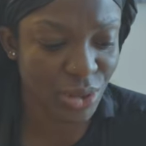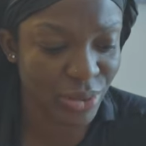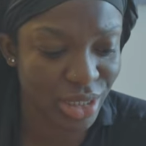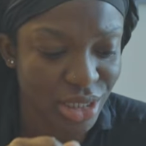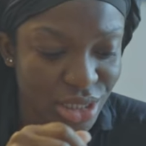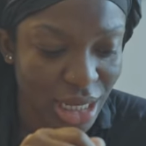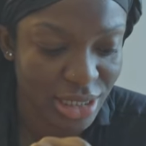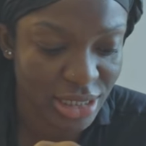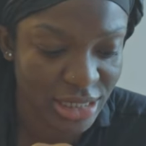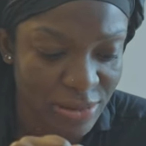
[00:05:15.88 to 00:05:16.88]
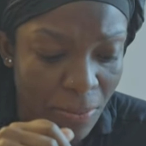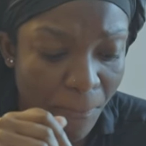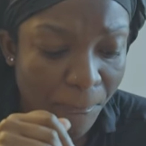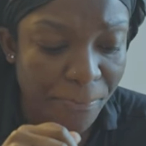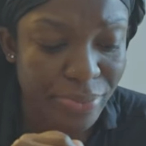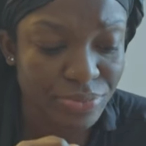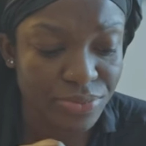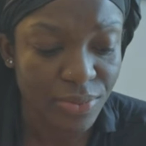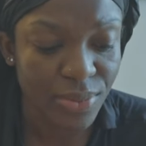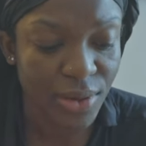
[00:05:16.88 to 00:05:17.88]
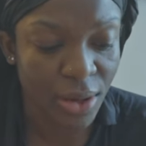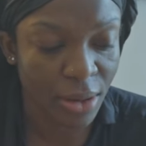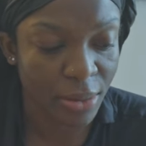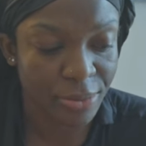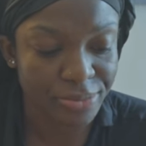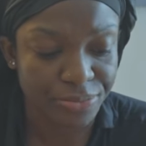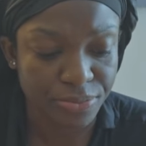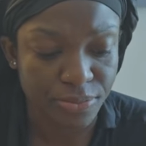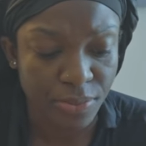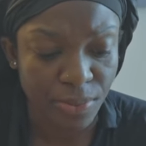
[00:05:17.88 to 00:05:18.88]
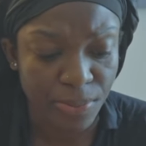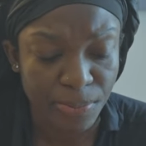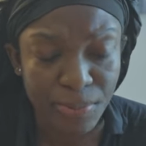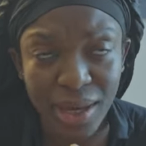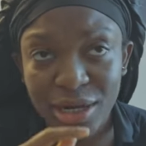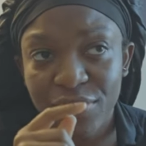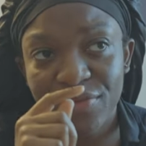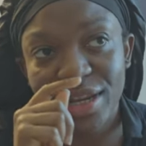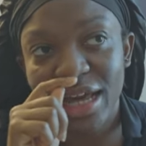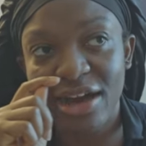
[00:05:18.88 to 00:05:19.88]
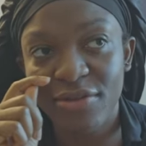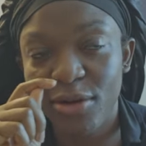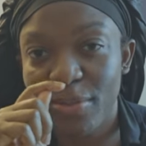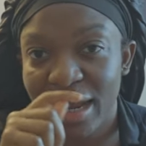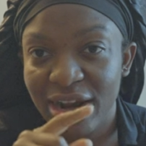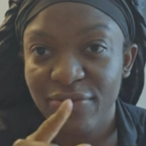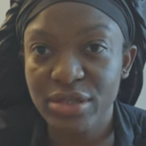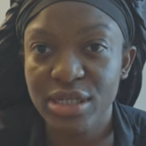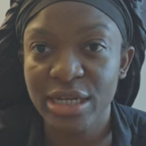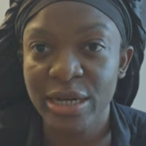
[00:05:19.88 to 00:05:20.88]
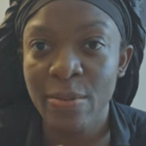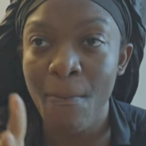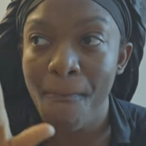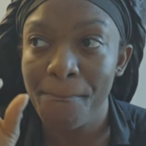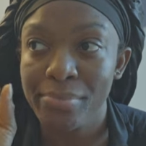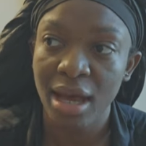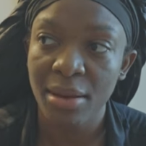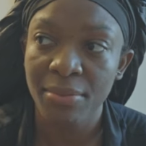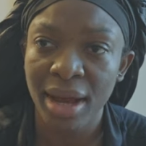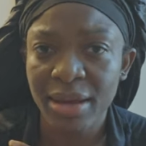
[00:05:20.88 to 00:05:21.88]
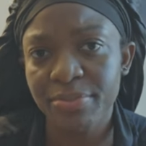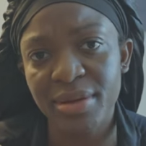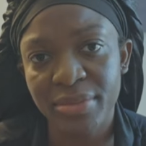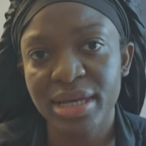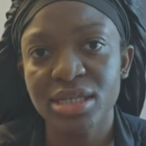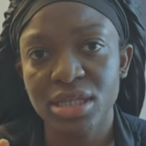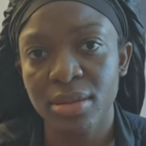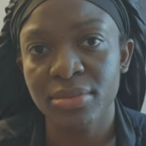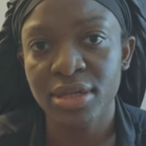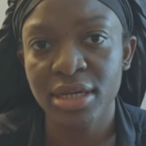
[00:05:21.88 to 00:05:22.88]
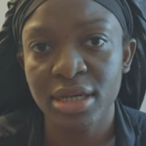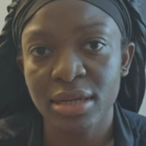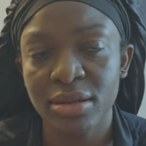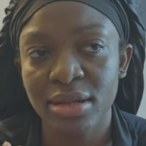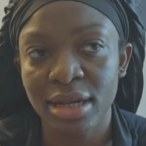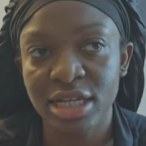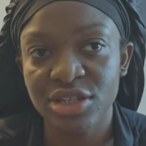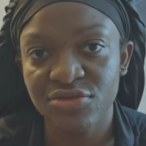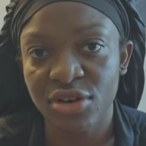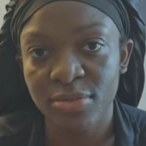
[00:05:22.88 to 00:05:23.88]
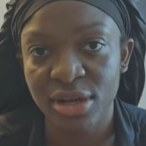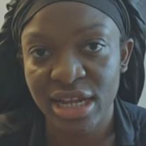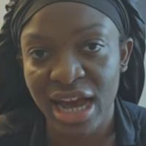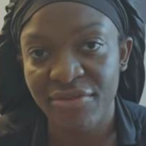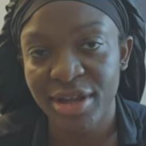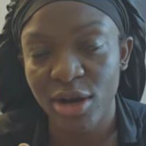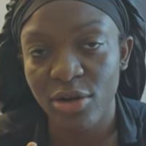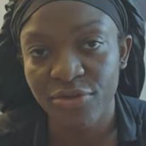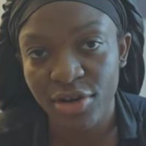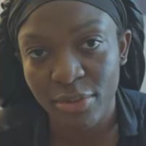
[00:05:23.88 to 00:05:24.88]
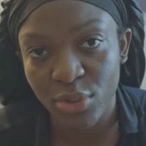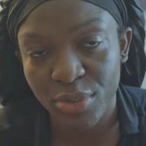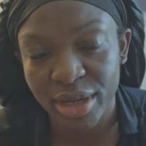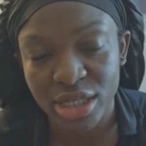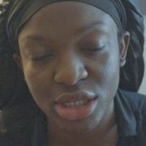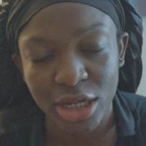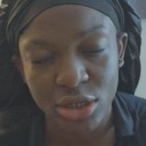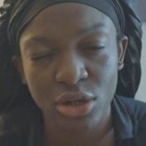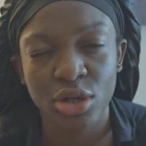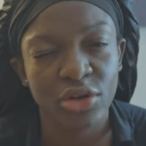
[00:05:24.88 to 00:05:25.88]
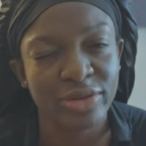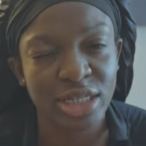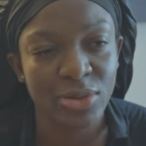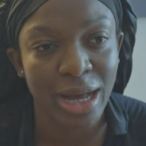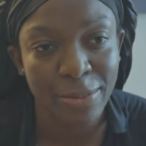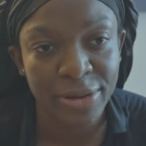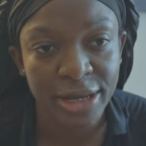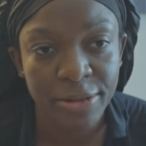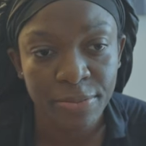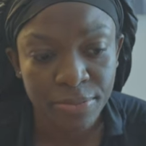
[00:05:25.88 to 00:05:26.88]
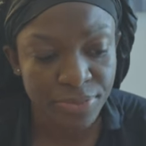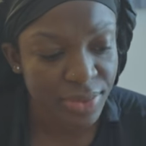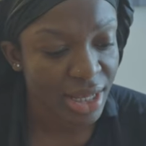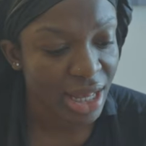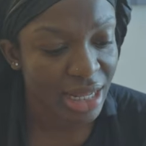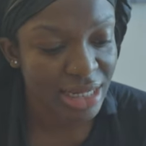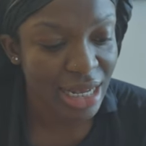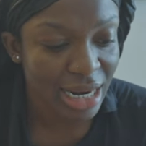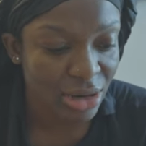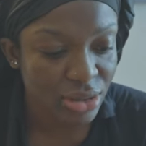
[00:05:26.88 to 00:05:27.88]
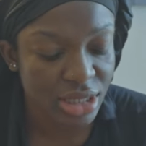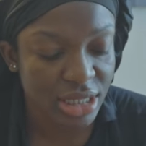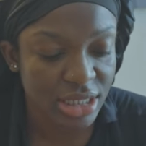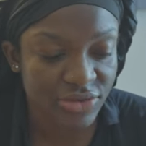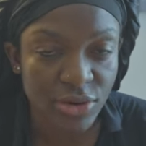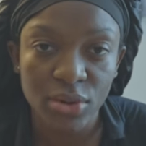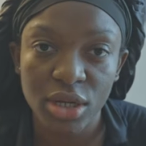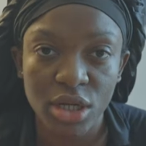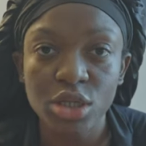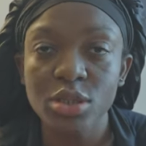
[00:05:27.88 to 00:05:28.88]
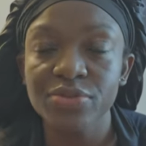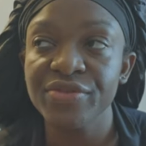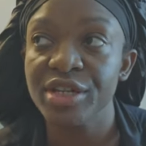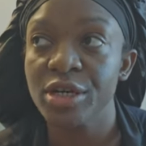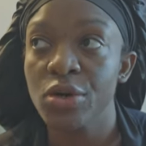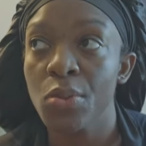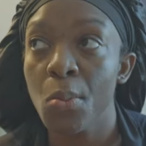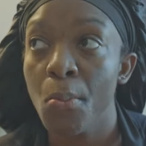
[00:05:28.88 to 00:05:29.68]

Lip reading: So it's Saturday. I don't really have a lot planned for today. I might be meeting somebody later on, but they haven't yet confirmed with me, so I don't know if it's still happening. And then I also need to record a YouTube video,